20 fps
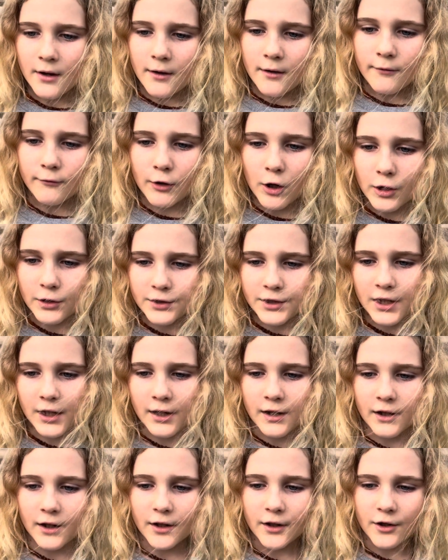vaulting
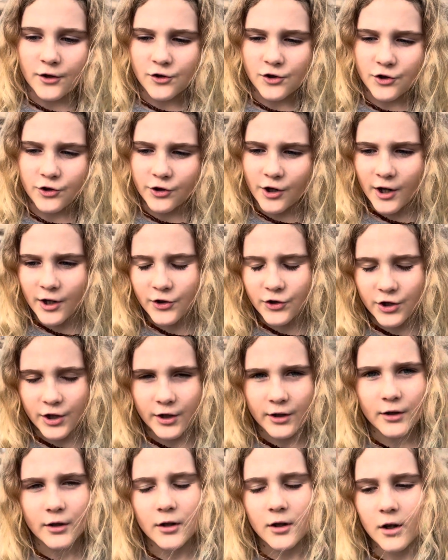and
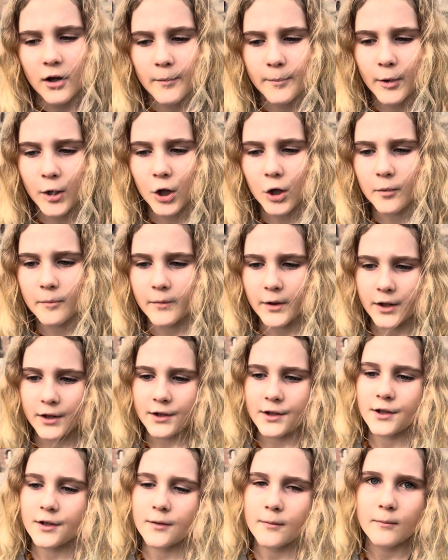construction,
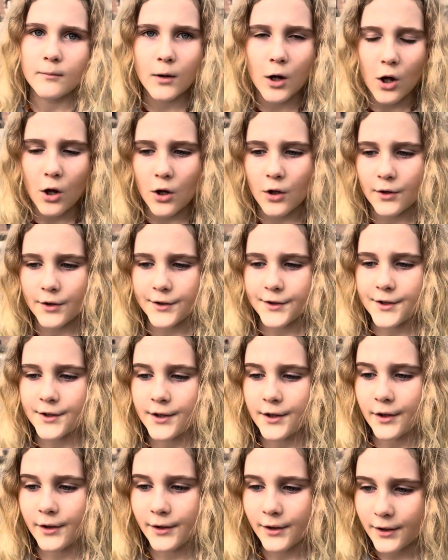apartments, malls,
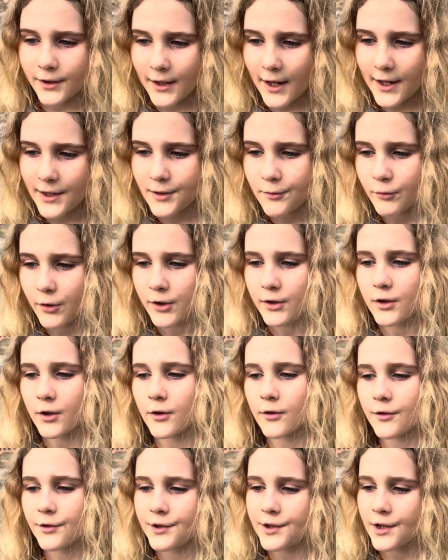glass
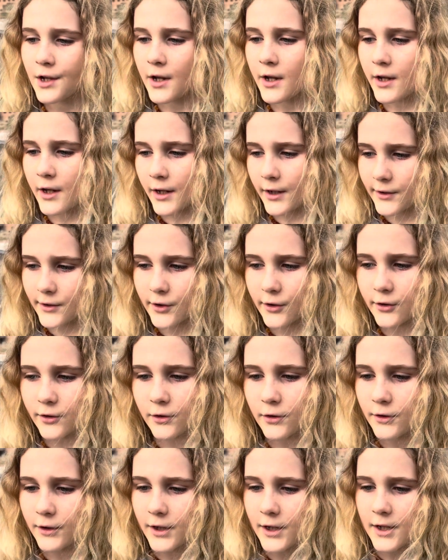windows,
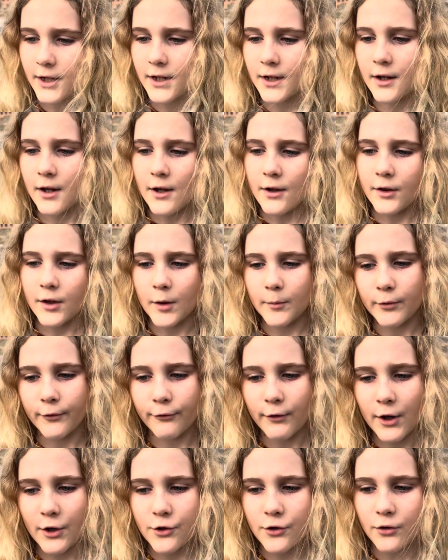internal heat, the
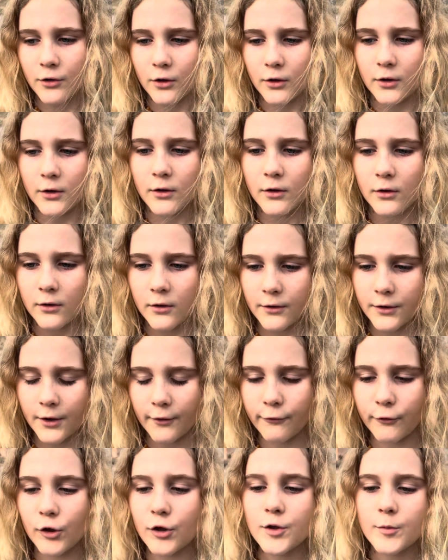
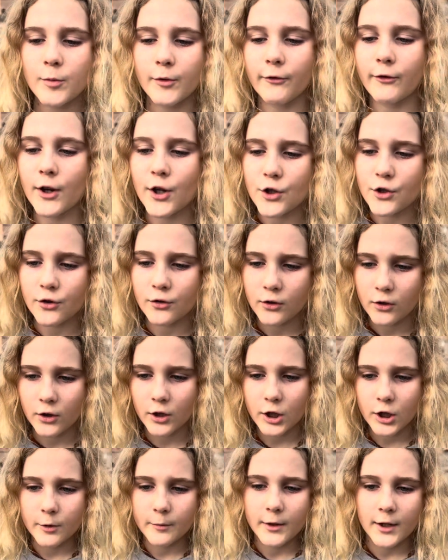first professional
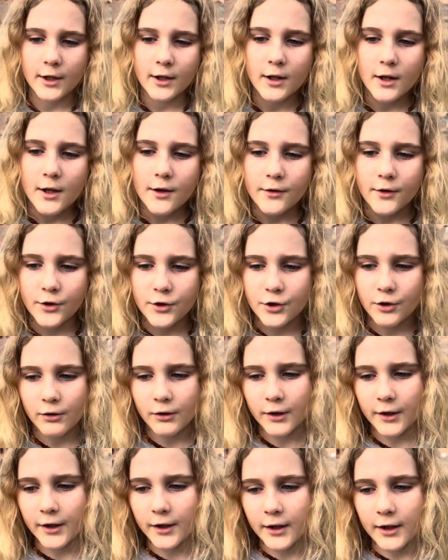army, the
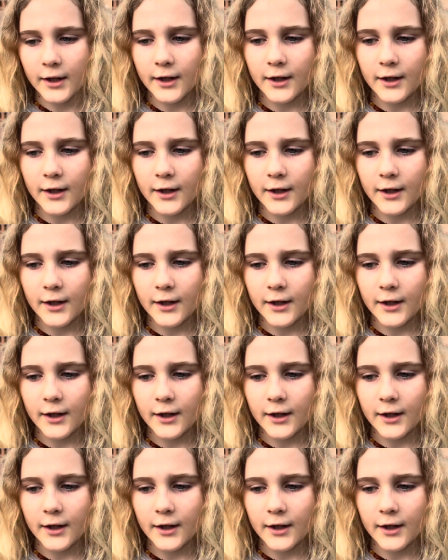Julian